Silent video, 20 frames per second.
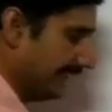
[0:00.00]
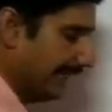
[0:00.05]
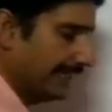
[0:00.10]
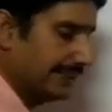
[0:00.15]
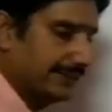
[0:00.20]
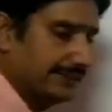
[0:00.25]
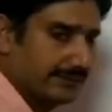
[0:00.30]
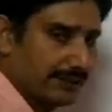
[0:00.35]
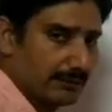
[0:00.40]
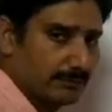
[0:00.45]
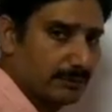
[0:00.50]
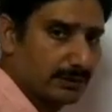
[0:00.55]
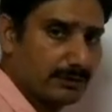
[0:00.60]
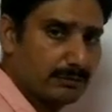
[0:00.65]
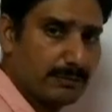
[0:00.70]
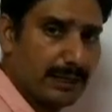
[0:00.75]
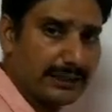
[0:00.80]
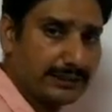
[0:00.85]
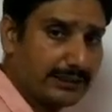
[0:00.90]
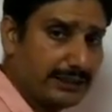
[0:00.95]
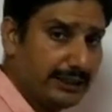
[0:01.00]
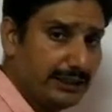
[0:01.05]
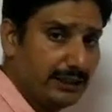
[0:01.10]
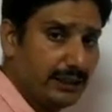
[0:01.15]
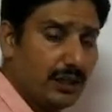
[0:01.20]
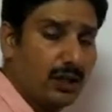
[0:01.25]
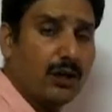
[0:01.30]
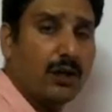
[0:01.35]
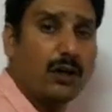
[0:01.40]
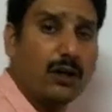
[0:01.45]
negative terminal of the battery,
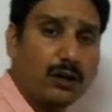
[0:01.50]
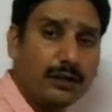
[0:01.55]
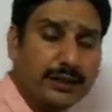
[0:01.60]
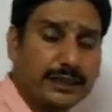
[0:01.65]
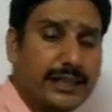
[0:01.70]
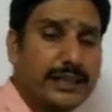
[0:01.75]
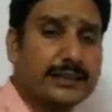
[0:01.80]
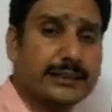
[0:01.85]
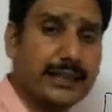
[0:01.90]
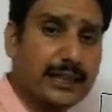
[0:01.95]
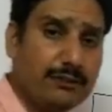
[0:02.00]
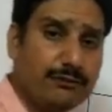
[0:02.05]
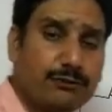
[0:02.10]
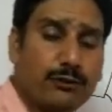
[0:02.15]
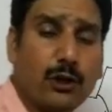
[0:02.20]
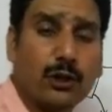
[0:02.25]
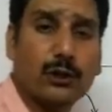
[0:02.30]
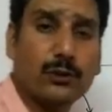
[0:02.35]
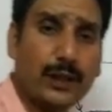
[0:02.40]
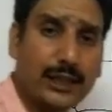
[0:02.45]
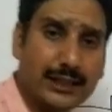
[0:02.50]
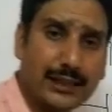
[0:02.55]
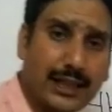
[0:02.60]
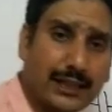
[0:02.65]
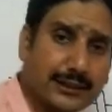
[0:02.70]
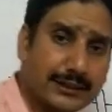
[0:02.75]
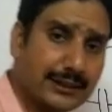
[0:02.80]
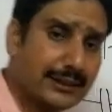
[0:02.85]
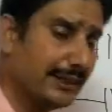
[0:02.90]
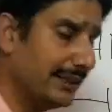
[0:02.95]
or it can follow an
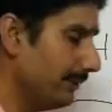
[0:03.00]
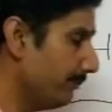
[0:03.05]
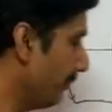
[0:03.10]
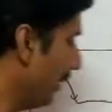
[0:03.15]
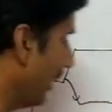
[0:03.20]
alternate